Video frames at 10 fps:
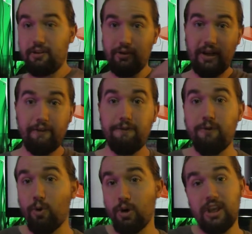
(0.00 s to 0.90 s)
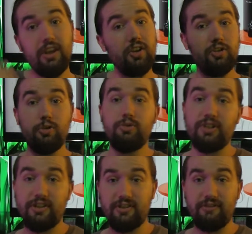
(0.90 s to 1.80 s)
like 40 to
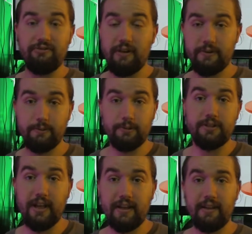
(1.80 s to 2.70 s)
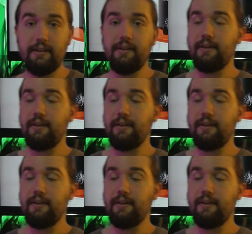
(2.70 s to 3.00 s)
60 frames per second.